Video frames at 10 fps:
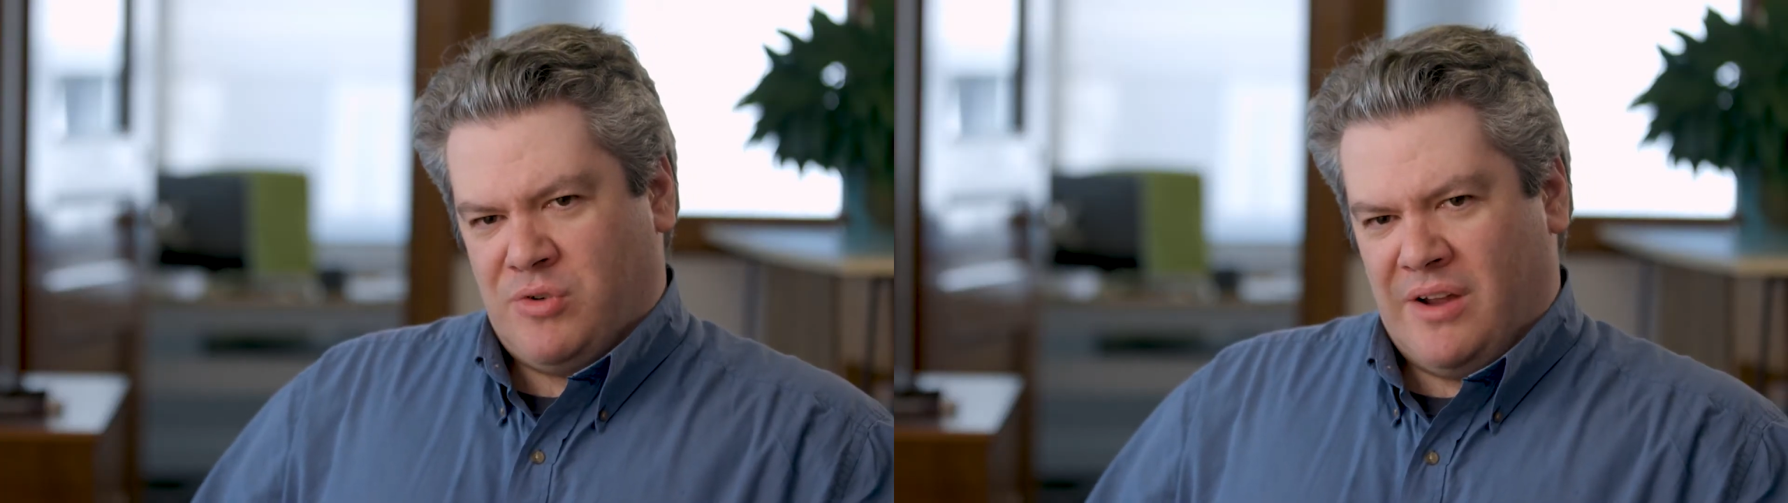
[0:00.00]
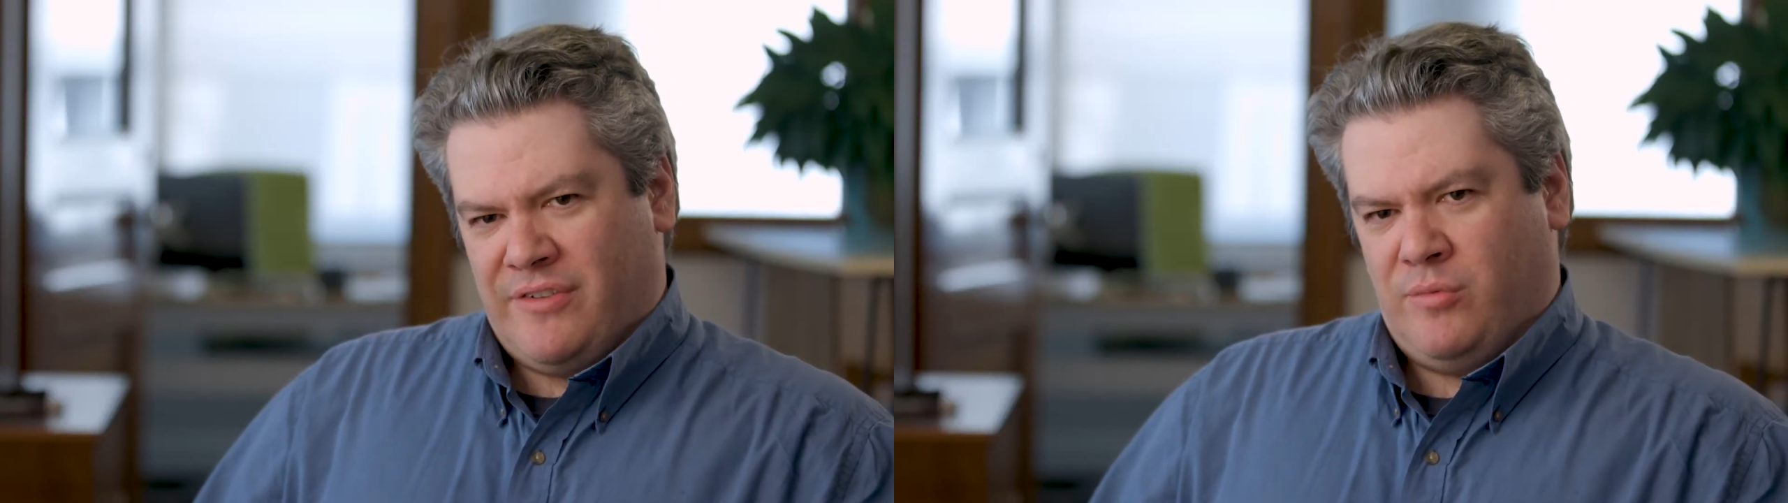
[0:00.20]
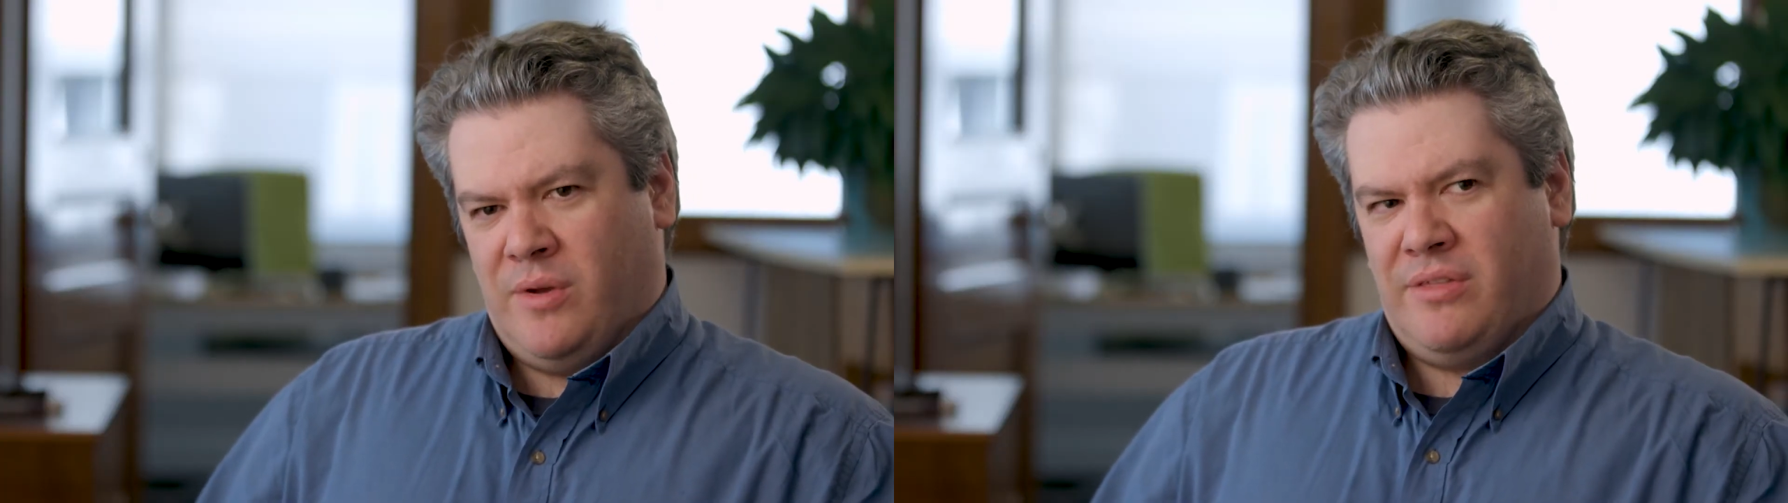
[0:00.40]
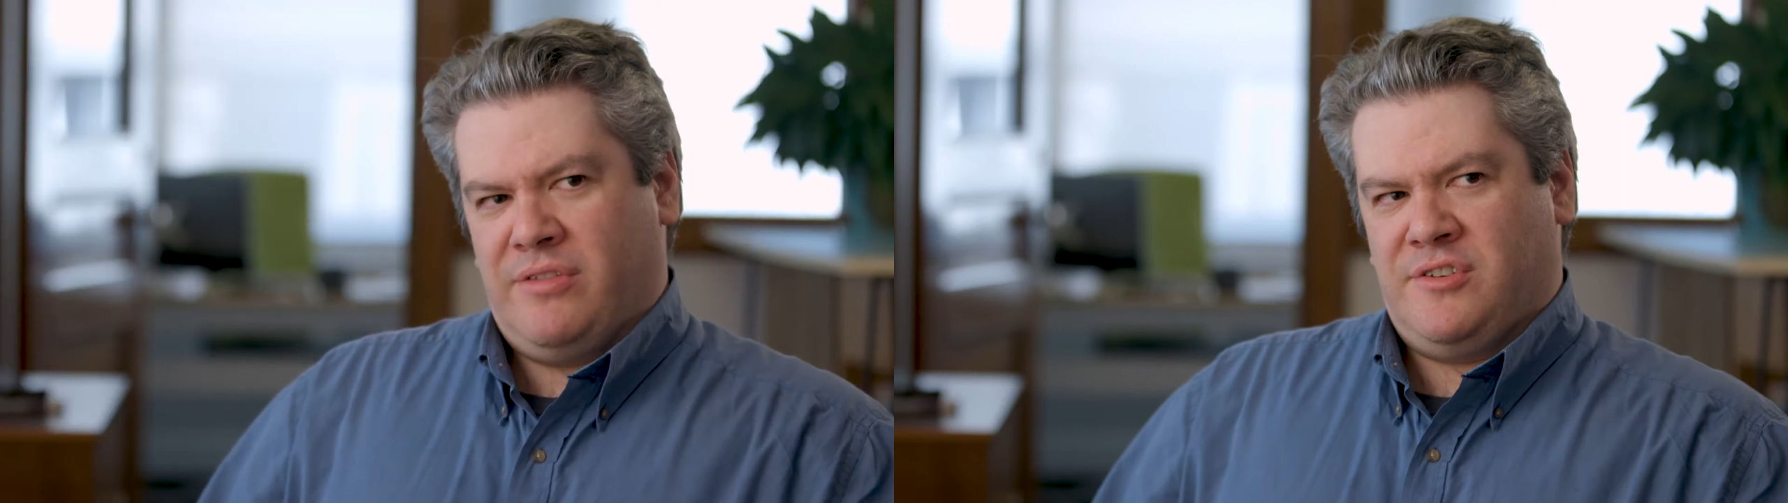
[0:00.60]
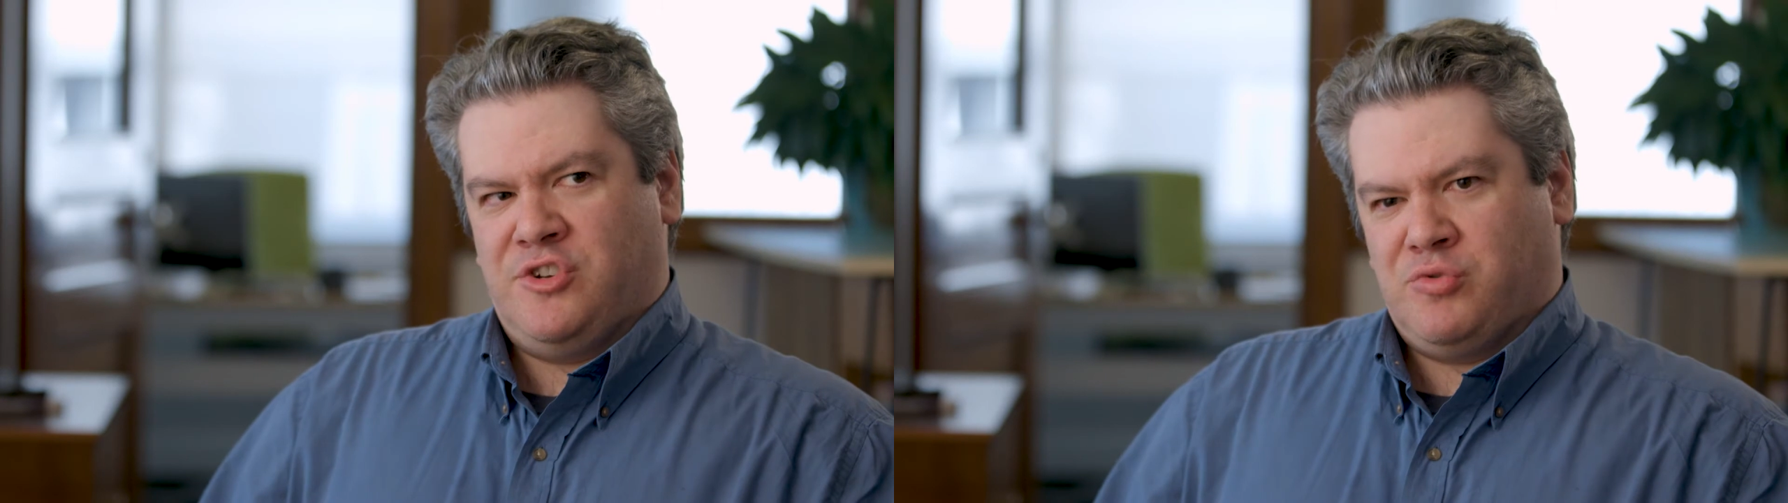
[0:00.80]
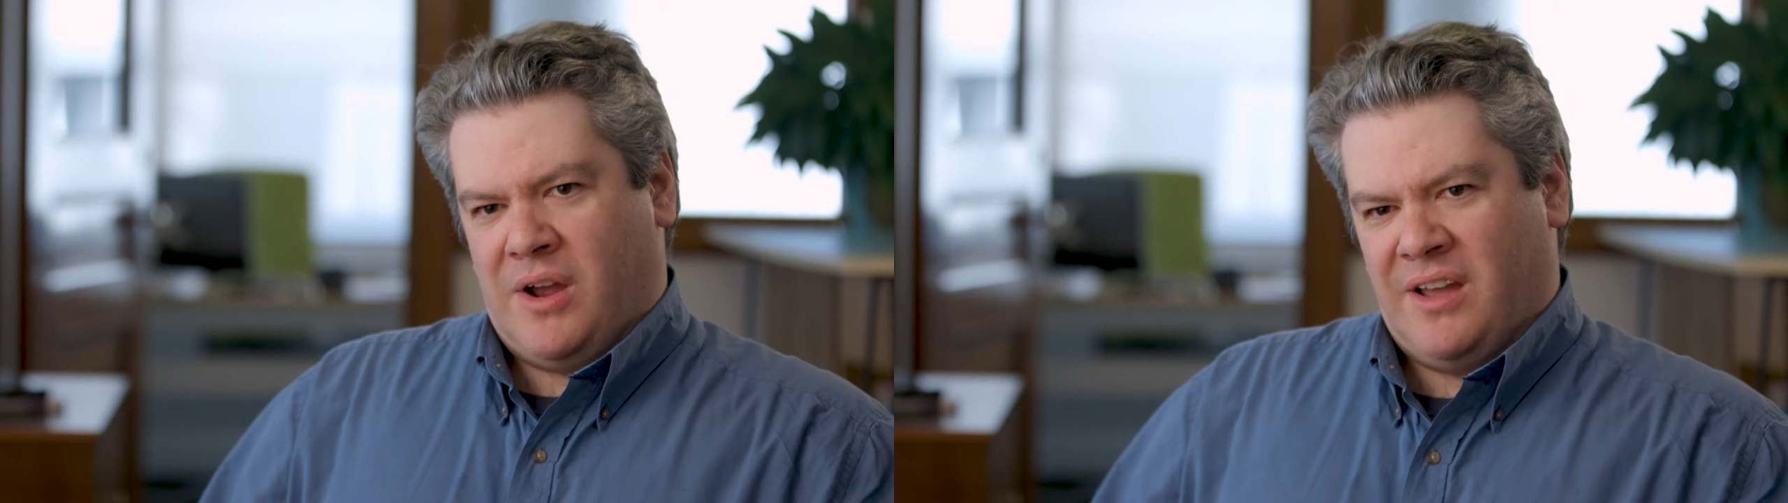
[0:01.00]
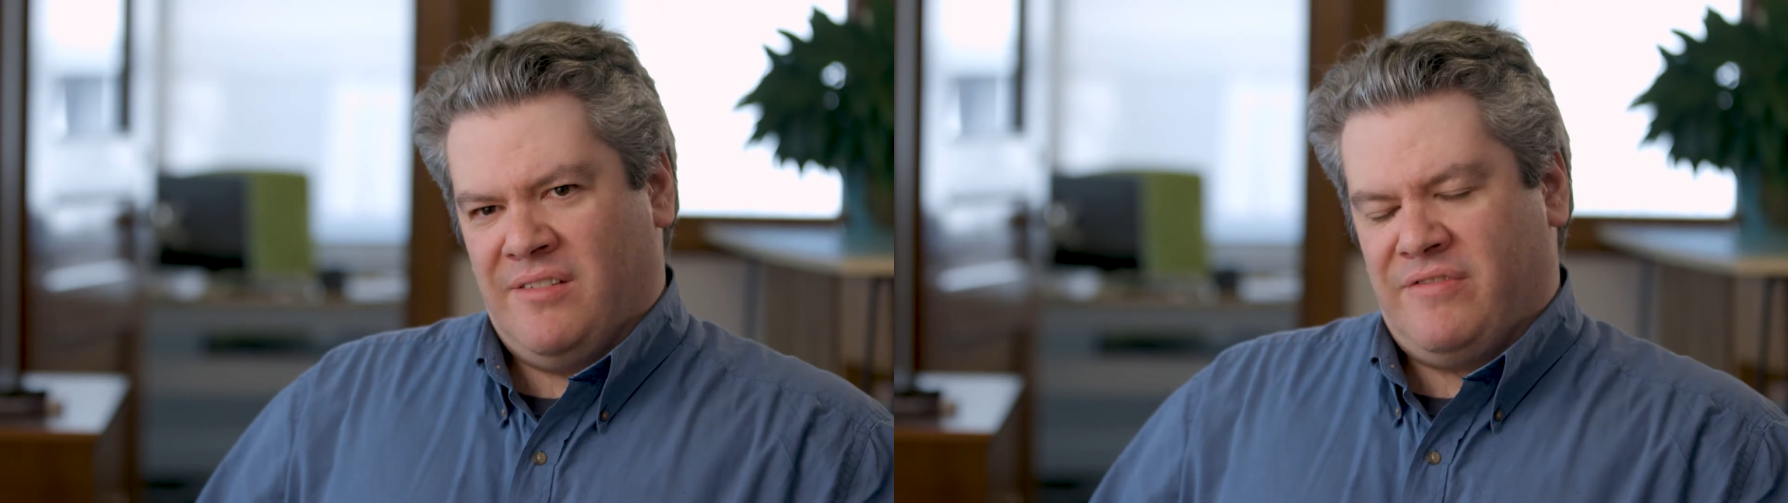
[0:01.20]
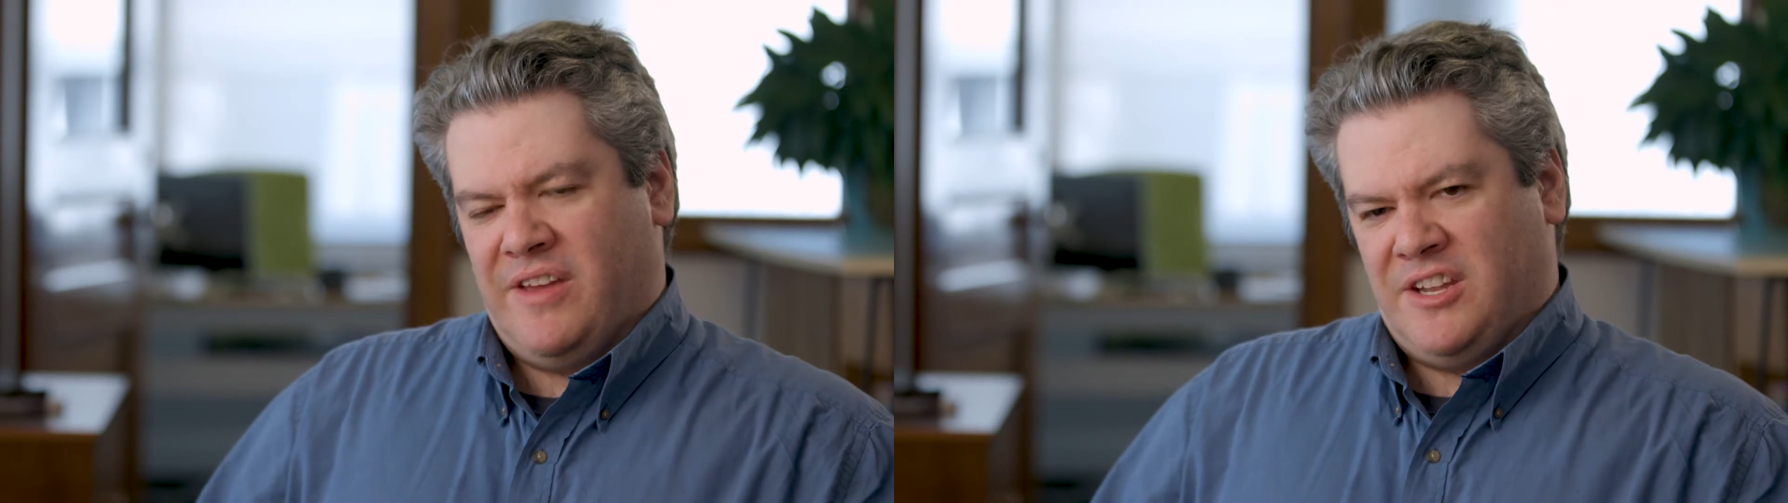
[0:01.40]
traffic with to drive